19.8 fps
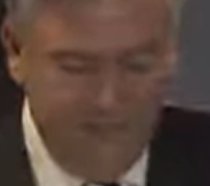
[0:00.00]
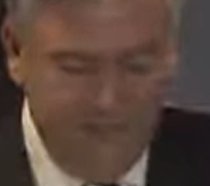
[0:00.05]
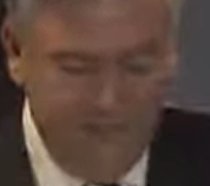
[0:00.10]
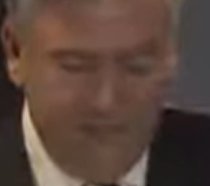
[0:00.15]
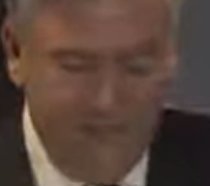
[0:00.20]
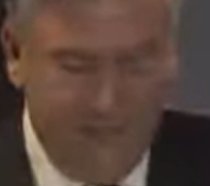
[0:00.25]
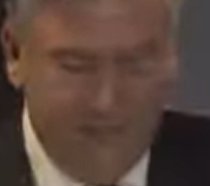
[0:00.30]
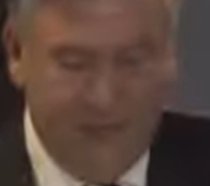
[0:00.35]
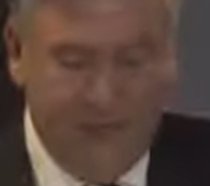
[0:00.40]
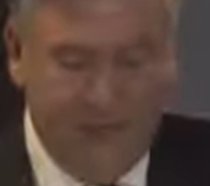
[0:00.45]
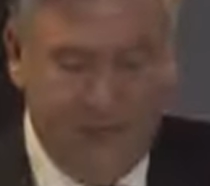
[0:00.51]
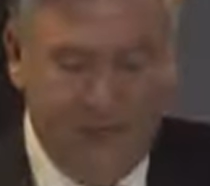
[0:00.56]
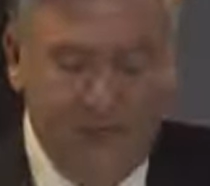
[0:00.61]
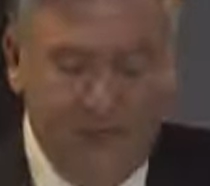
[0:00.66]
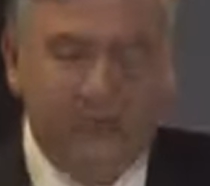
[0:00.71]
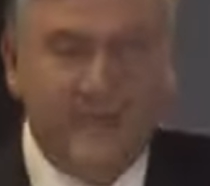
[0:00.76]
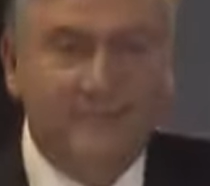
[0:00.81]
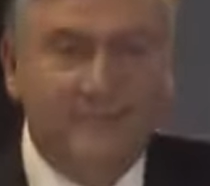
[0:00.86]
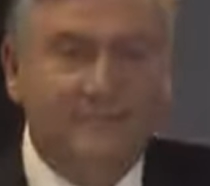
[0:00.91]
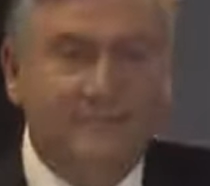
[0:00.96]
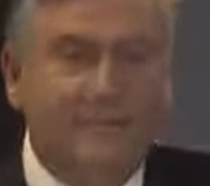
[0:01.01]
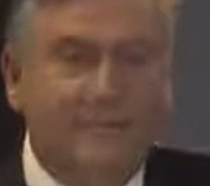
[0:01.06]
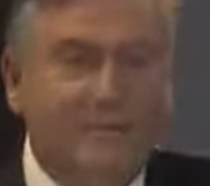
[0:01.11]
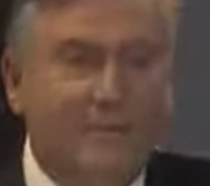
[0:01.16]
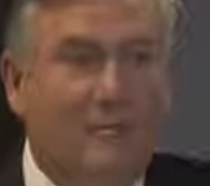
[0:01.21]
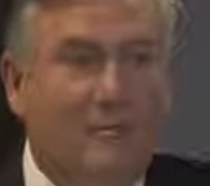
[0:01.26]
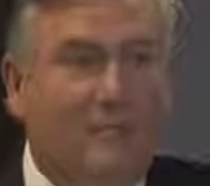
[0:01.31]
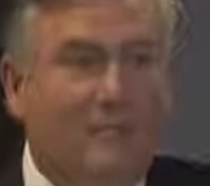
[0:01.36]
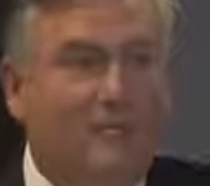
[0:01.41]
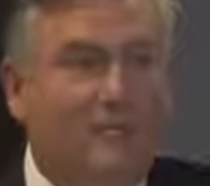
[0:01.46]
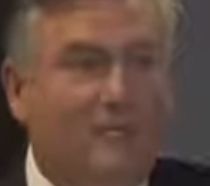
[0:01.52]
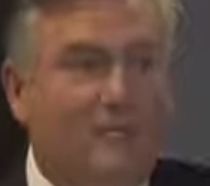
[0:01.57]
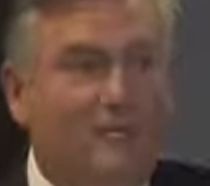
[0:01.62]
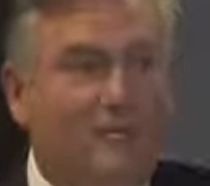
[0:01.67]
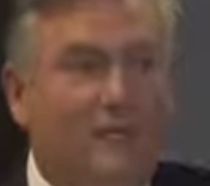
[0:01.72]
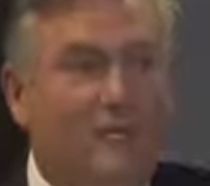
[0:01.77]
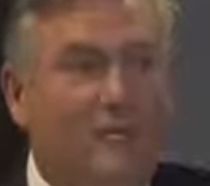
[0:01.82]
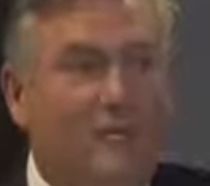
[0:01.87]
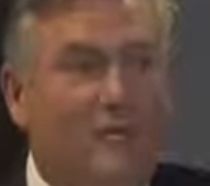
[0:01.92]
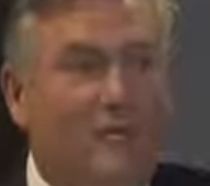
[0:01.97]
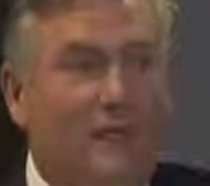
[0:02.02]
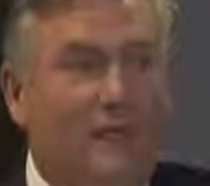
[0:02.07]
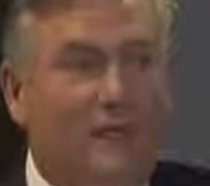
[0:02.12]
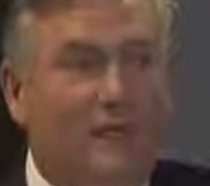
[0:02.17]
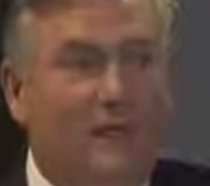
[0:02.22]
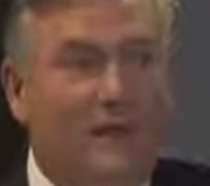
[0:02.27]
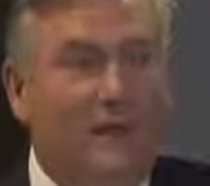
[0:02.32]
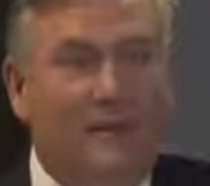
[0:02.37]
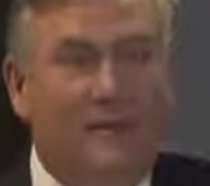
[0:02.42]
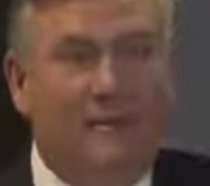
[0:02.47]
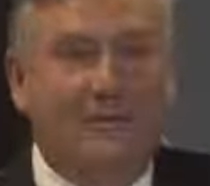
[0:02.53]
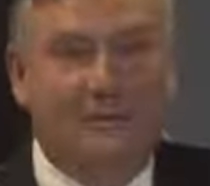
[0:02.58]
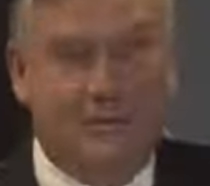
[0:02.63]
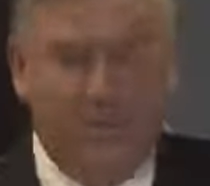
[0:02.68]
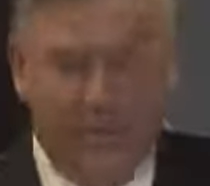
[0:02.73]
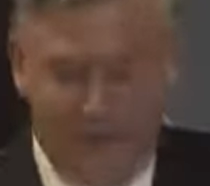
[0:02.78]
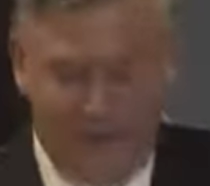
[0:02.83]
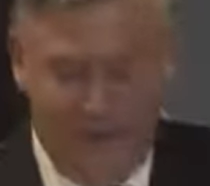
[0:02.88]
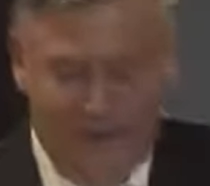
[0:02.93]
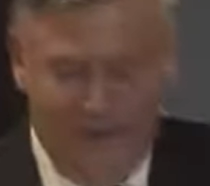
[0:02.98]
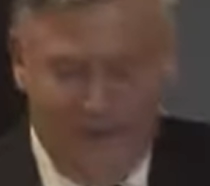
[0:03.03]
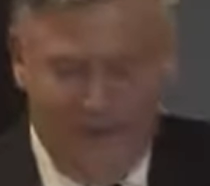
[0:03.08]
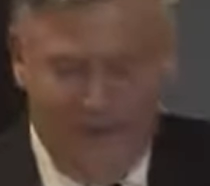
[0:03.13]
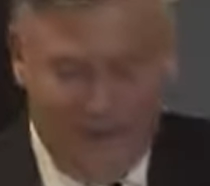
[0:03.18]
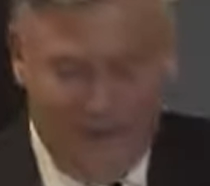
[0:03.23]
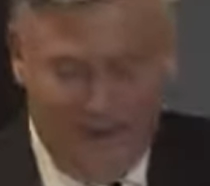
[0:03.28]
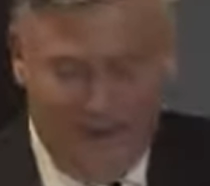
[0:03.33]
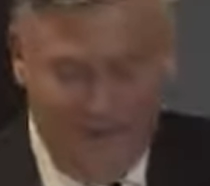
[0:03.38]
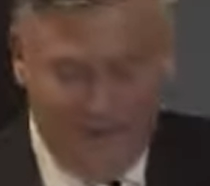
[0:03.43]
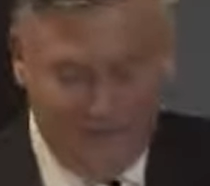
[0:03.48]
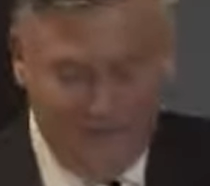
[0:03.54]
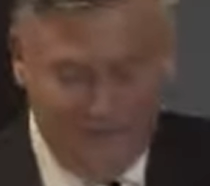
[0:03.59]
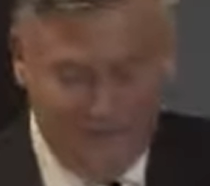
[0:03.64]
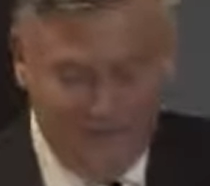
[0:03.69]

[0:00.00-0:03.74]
And with a bit of luck, we might have some silverware in the cupboard by the end of the year.